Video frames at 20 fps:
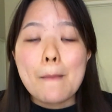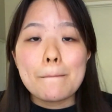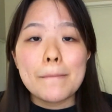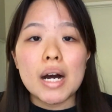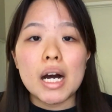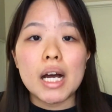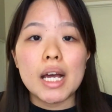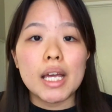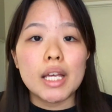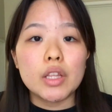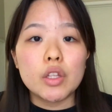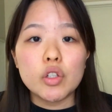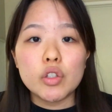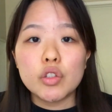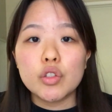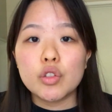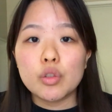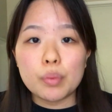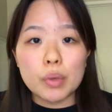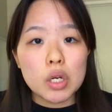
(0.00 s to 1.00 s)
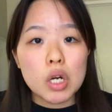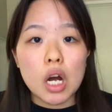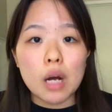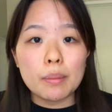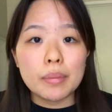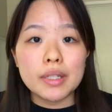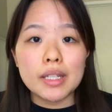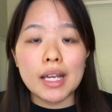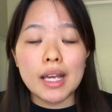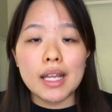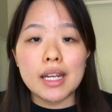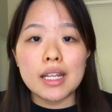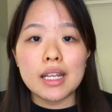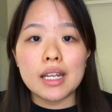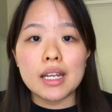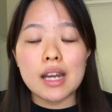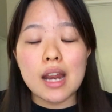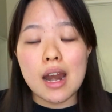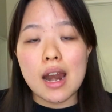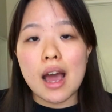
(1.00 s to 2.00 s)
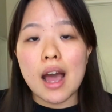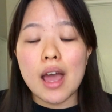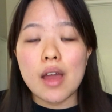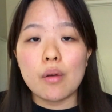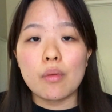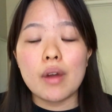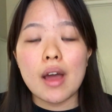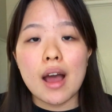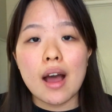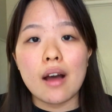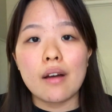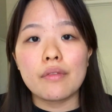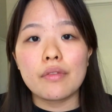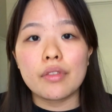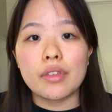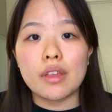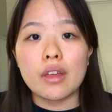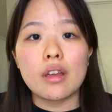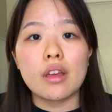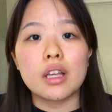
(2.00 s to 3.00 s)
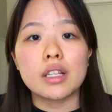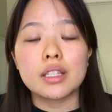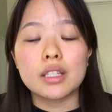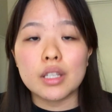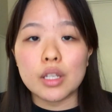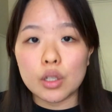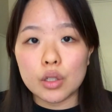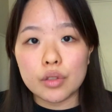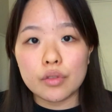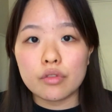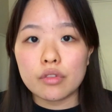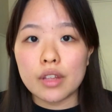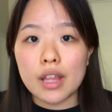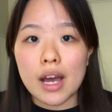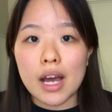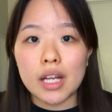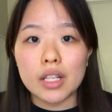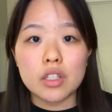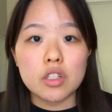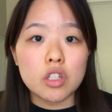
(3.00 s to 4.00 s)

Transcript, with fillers: but it looks super complicated and I don't have the skills for that.